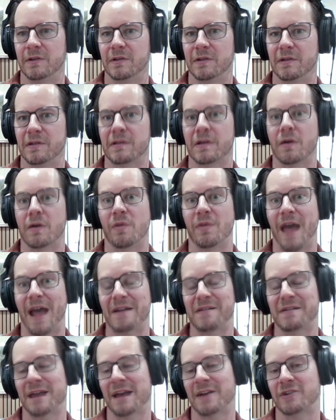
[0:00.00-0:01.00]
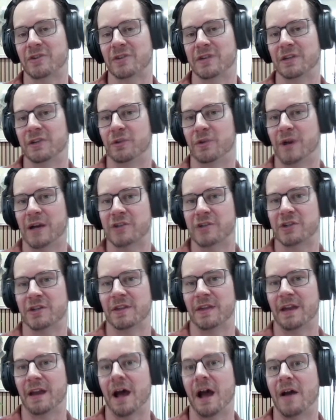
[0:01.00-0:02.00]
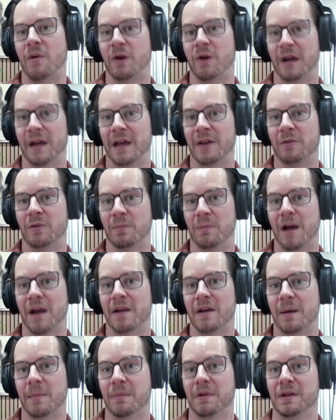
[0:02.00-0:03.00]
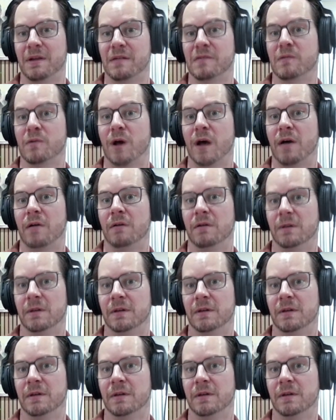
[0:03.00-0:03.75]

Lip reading: so that's actually a direction that I want to head with my company as well.